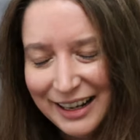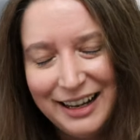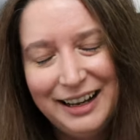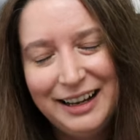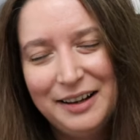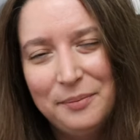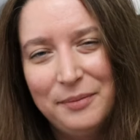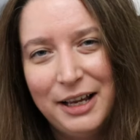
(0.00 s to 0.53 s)

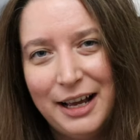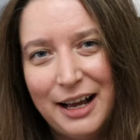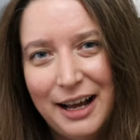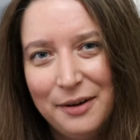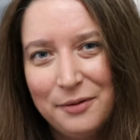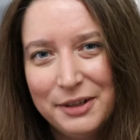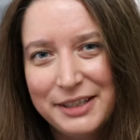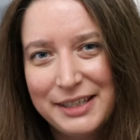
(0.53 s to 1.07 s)

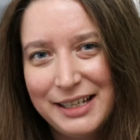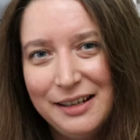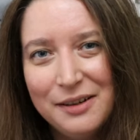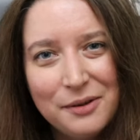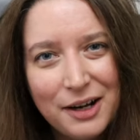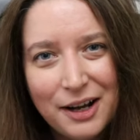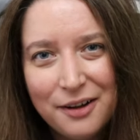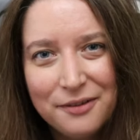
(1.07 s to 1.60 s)
I will see
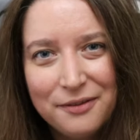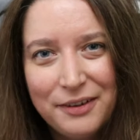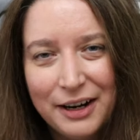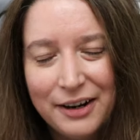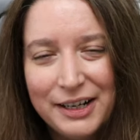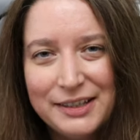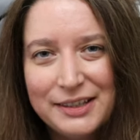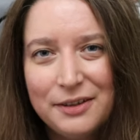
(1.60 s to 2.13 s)
you all
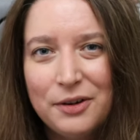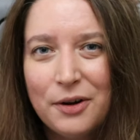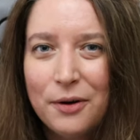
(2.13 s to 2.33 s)
very soon,